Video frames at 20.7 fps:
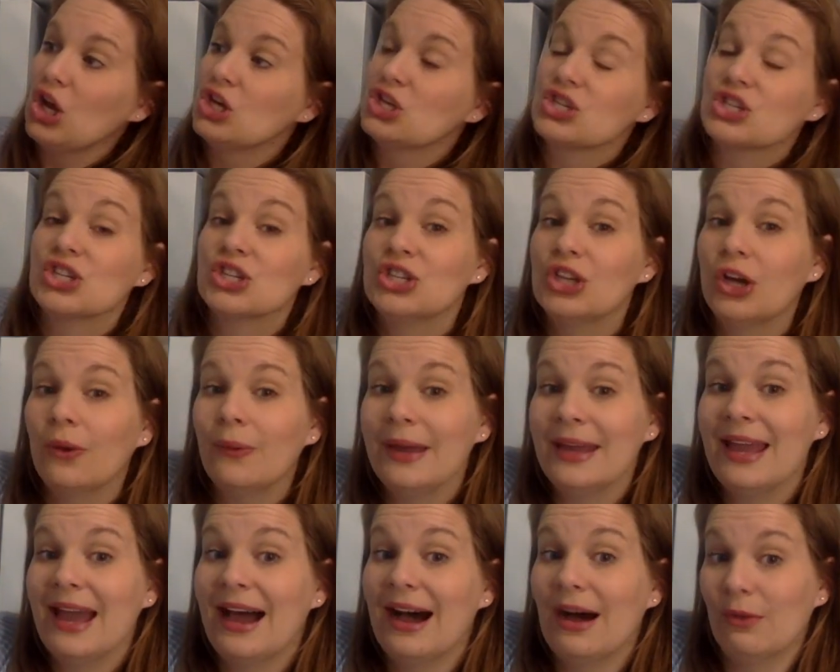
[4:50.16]

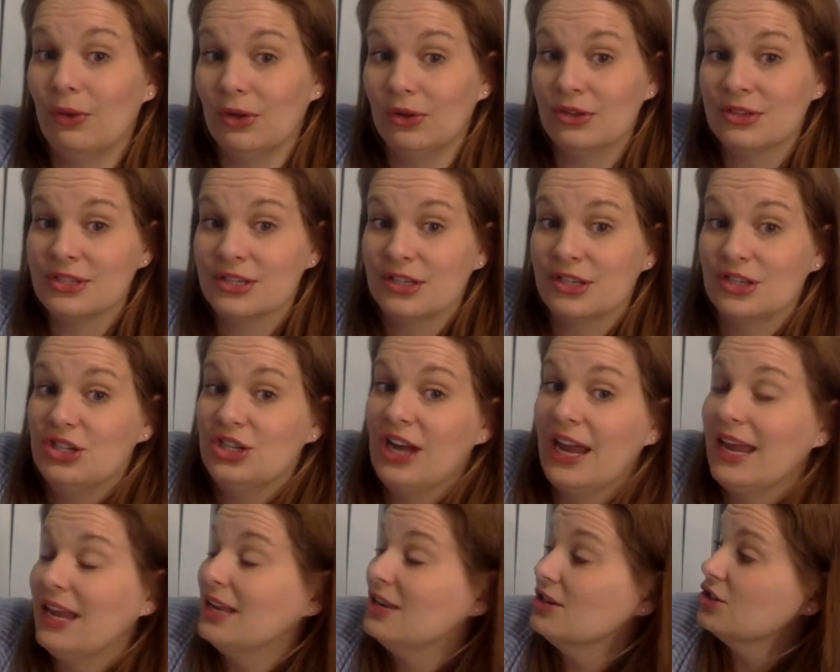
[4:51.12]
Snowy owls
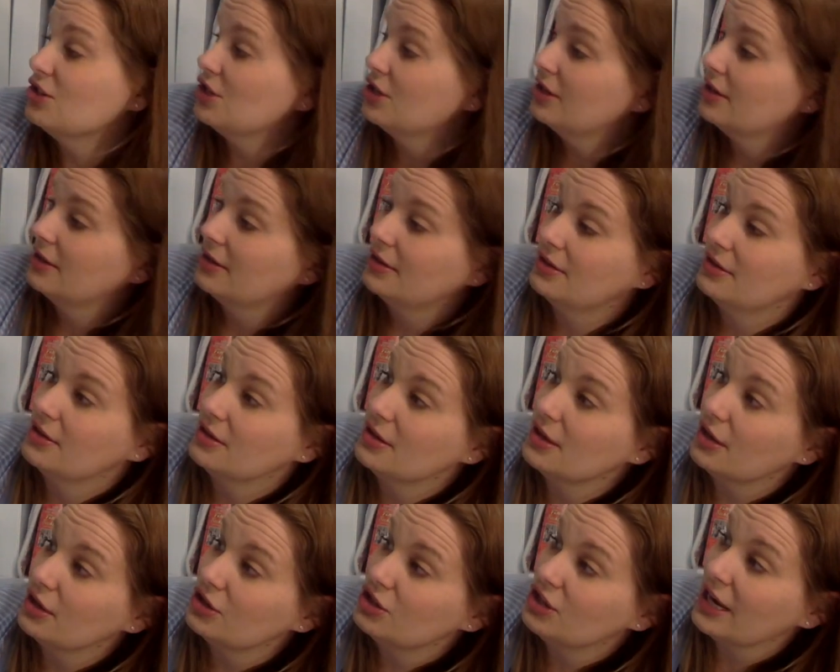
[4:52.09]
change
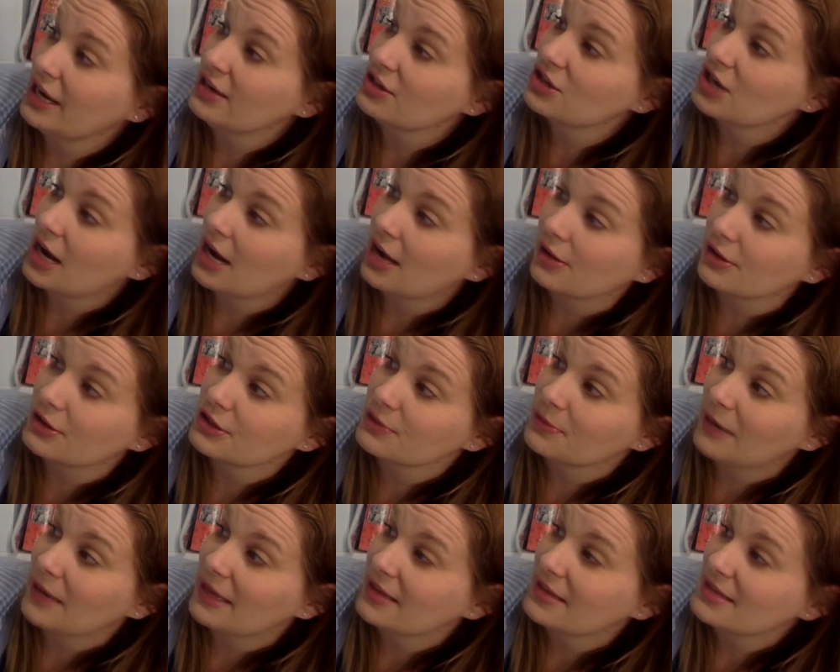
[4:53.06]
colors
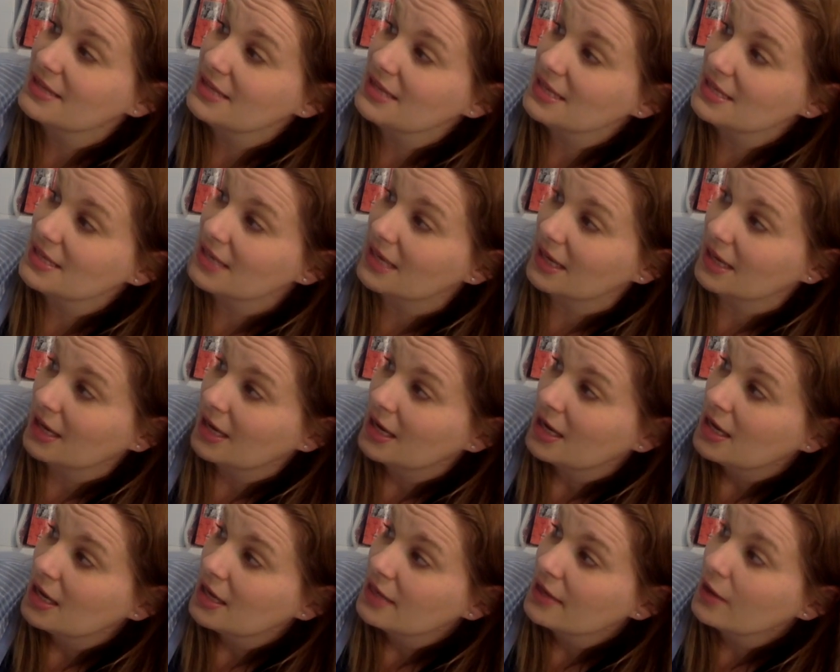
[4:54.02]
by the season.
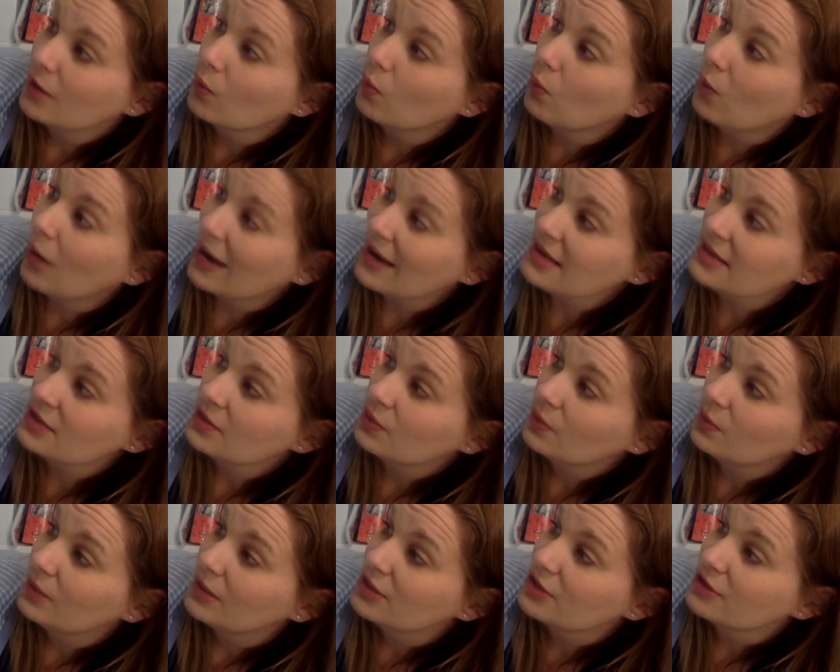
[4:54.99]
Their white
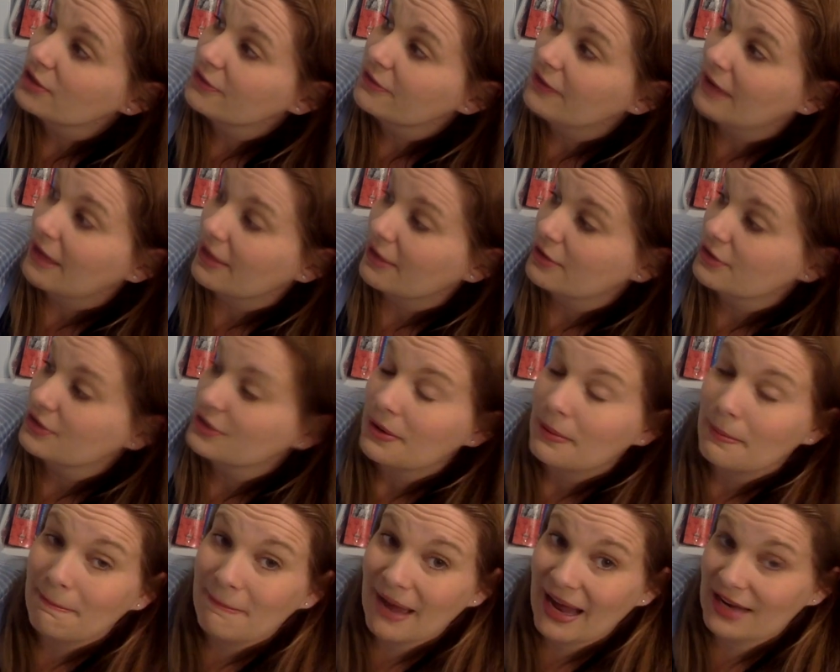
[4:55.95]
winter feathers
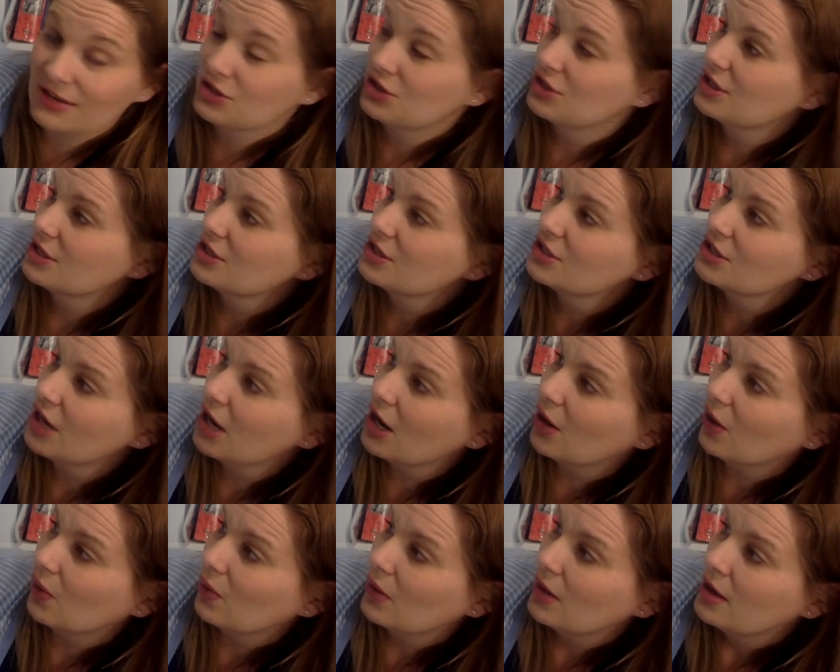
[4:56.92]
match the
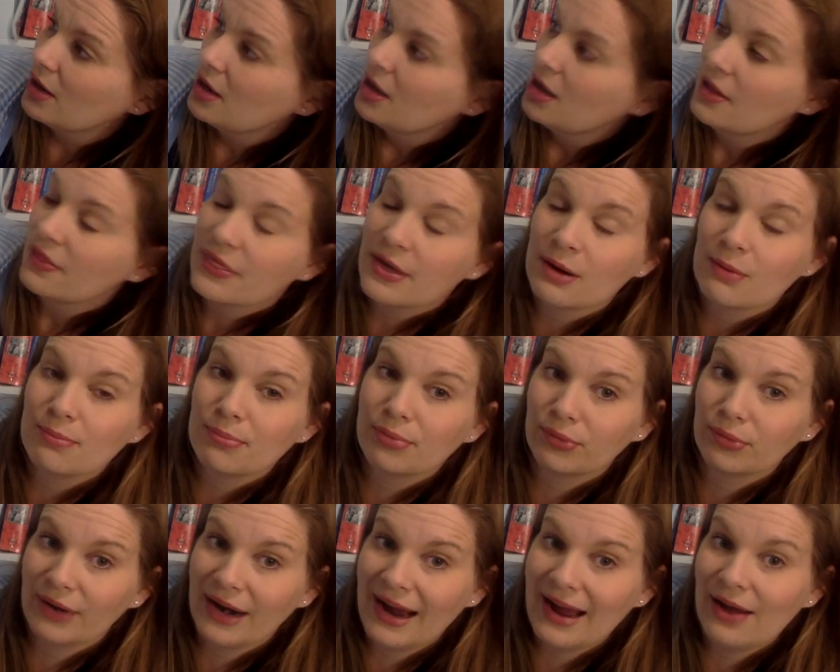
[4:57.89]
snow. Their
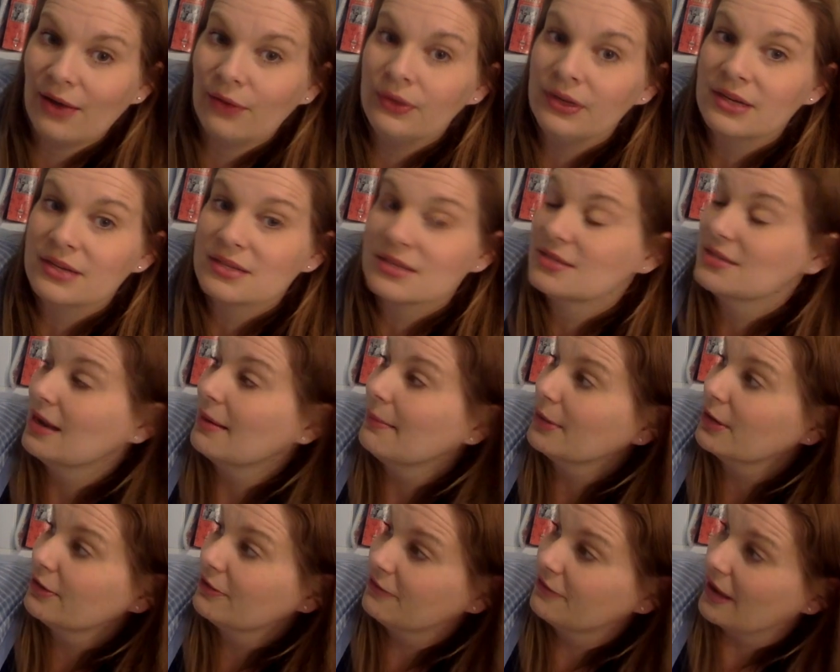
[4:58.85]
brown
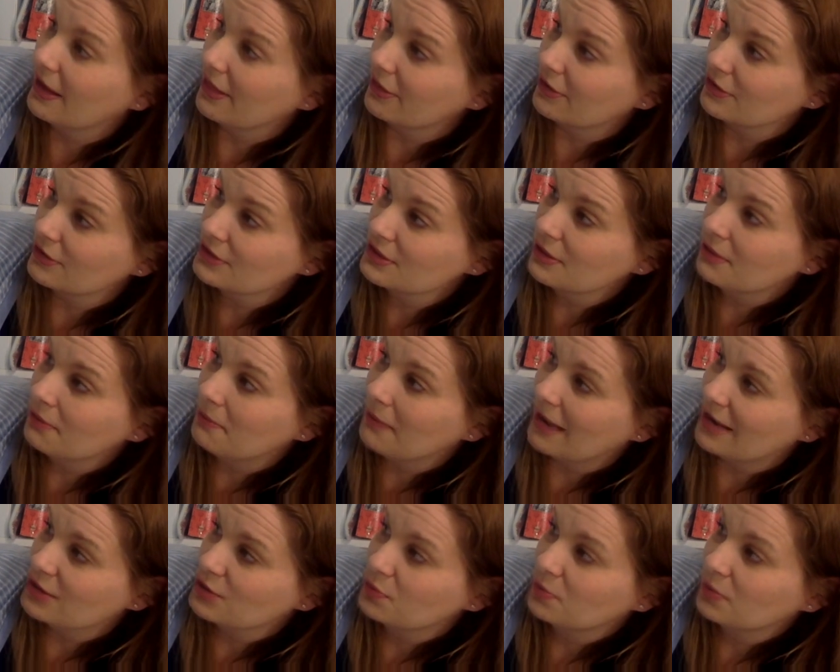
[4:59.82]
summer feathers
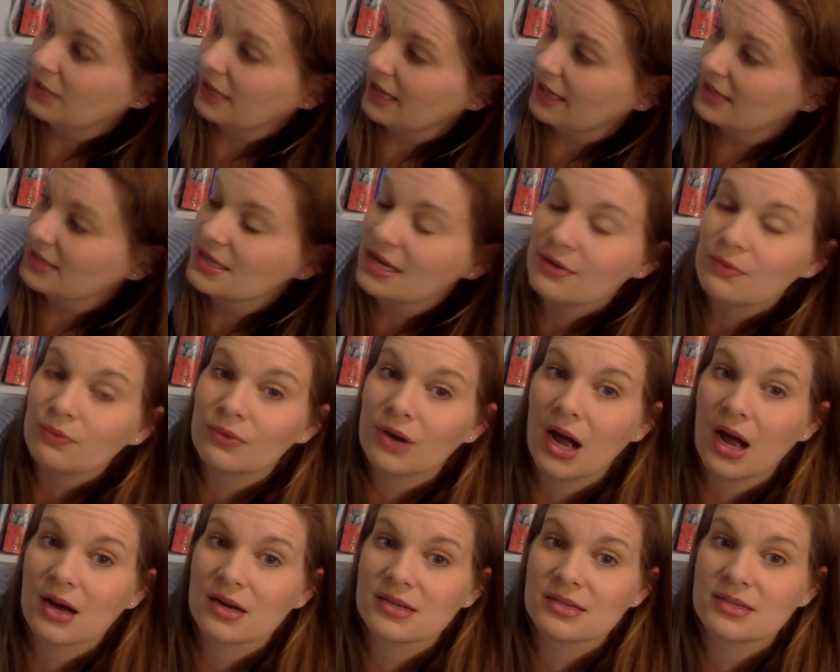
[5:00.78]
match plants and
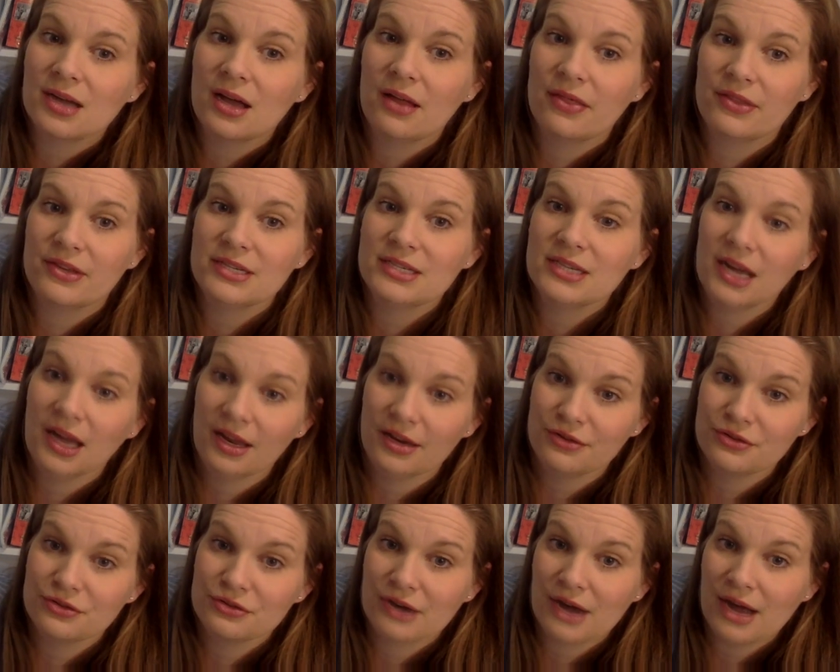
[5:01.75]
rocks on the
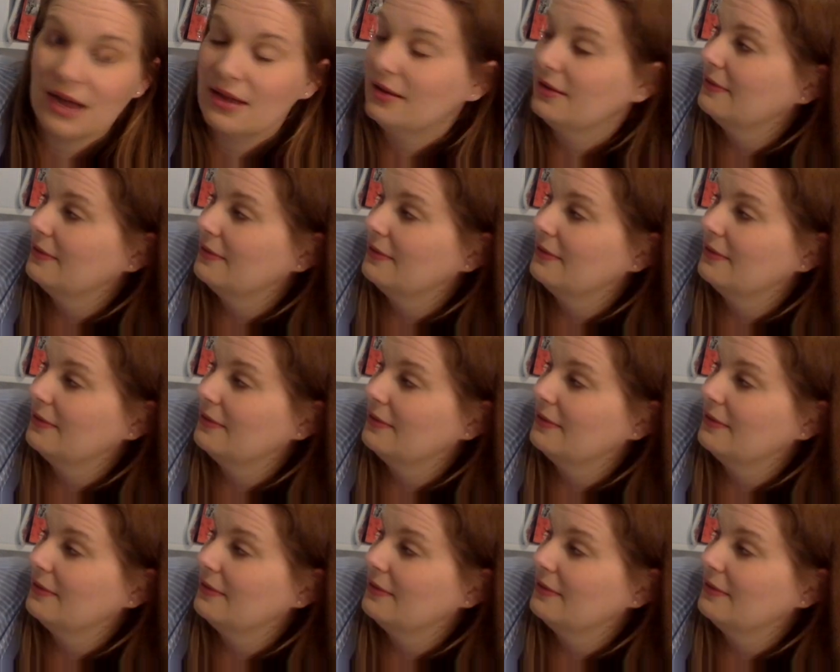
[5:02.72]
tundra.